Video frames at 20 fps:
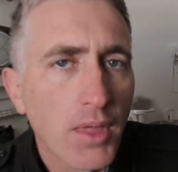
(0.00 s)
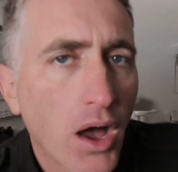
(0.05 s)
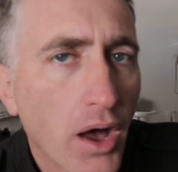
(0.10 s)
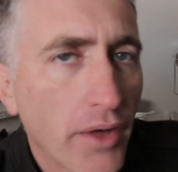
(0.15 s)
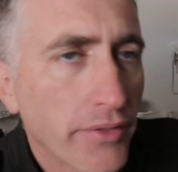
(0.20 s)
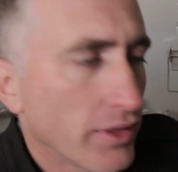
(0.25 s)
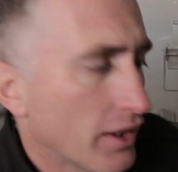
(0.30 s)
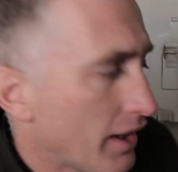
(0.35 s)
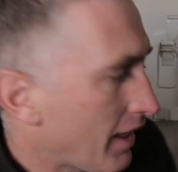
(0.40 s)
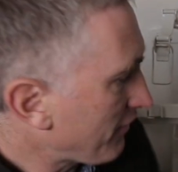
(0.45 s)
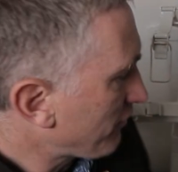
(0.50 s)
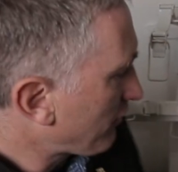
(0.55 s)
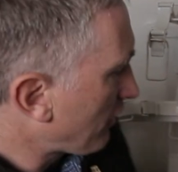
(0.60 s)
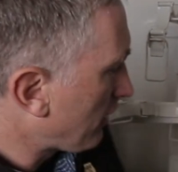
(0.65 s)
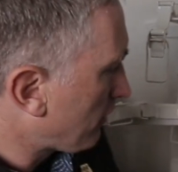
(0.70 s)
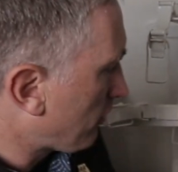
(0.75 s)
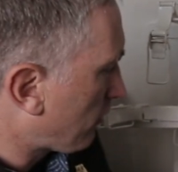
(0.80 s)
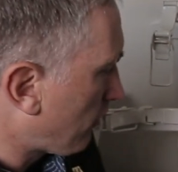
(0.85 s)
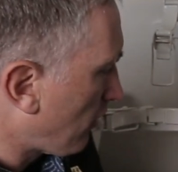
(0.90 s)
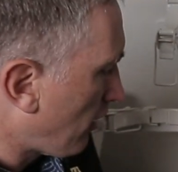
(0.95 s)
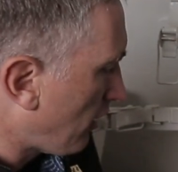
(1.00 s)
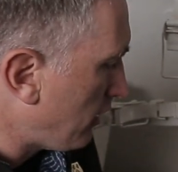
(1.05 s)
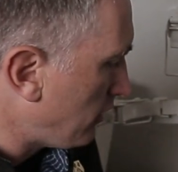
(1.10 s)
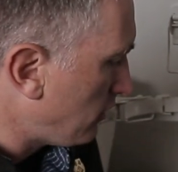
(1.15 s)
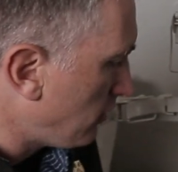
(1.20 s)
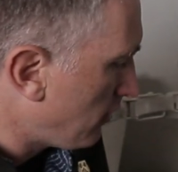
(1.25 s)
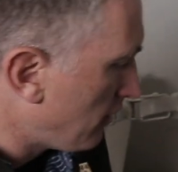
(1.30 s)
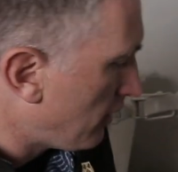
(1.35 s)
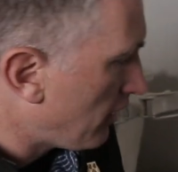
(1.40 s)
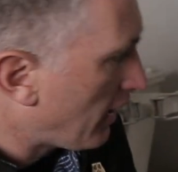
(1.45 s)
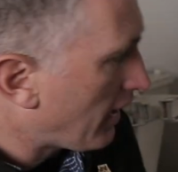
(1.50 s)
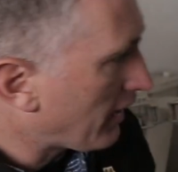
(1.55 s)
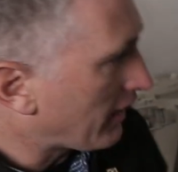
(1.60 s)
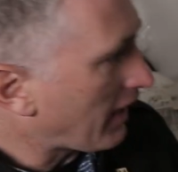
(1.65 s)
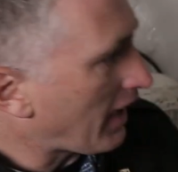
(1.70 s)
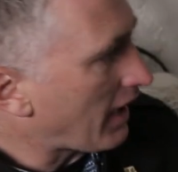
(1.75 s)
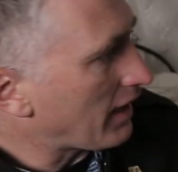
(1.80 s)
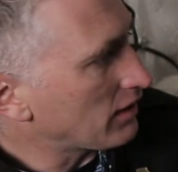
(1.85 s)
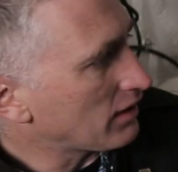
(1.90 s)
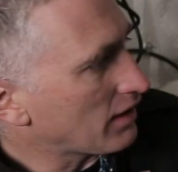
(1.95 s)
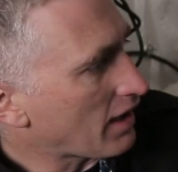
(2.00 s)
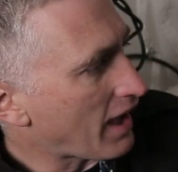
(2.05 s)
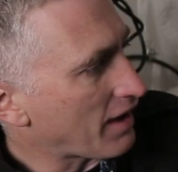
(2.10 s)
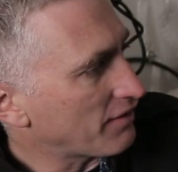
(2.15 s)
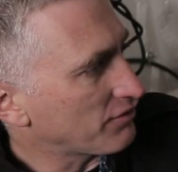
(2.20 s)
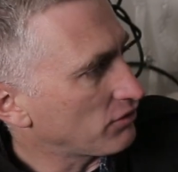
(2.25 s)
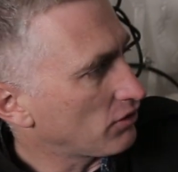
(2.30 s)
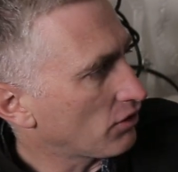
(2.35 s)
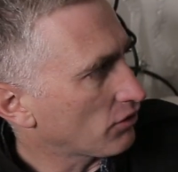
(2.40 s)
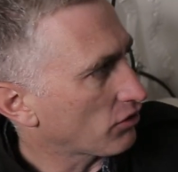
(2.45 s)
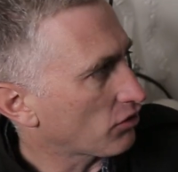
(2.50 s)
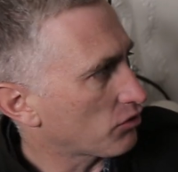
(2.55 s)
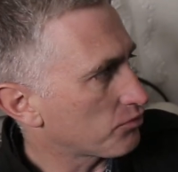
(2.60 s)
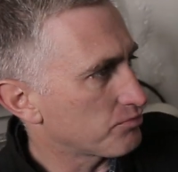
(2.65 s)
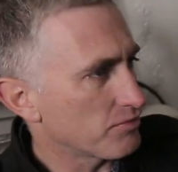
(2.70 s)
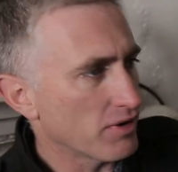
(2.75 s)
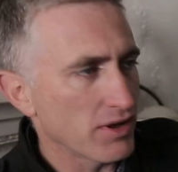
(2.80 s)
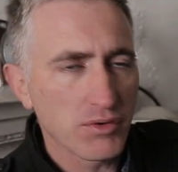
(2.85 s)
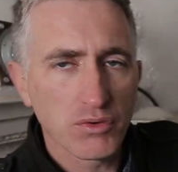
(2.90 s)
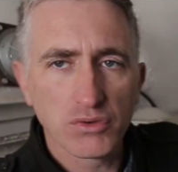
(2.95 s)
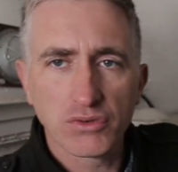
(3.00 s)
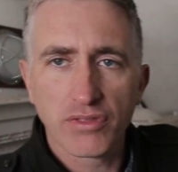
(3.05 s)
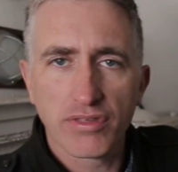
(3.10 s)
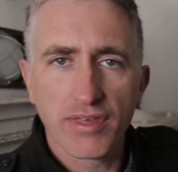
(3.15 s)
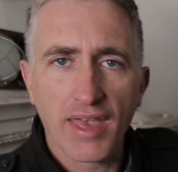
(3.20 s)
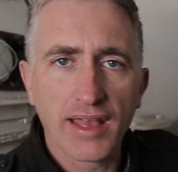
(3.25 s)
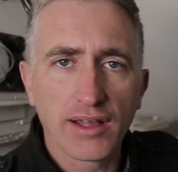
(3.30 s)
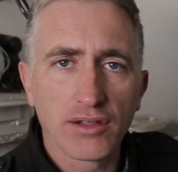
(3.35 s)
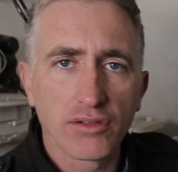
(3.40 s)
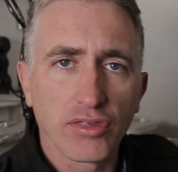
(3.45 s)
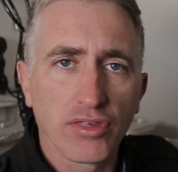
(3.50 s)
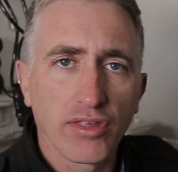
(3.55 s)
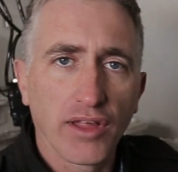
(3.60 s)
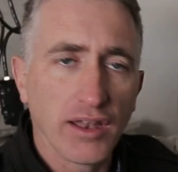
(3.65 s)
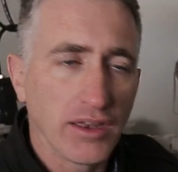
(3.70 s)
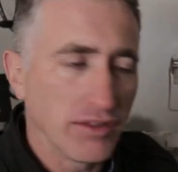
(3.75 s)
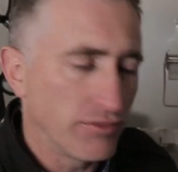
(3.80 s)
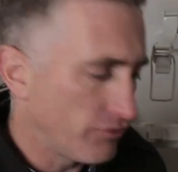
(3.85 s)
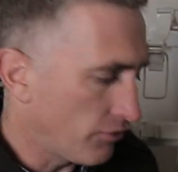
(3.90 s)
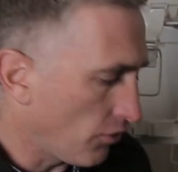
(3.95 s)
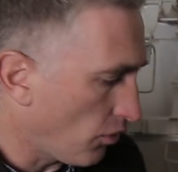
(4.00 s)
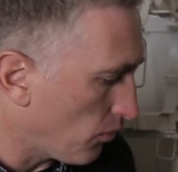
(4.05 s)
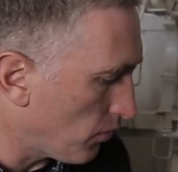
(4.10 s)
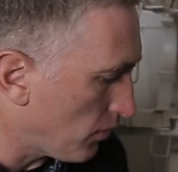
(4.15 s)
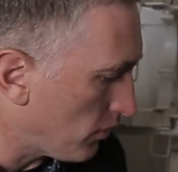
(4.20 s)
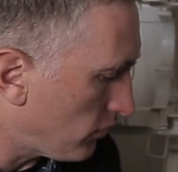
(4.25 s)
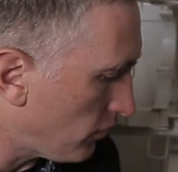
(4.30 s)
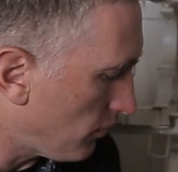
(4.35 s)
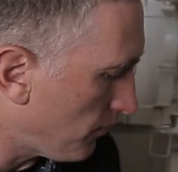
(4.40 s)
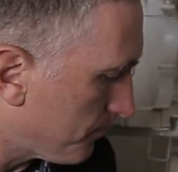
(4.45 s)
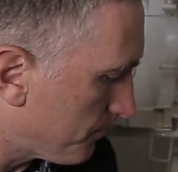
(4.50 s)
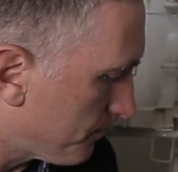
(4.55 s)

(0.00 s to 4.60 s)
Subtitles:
On the left-hand side, again, you have another spring which is angled slightly forward.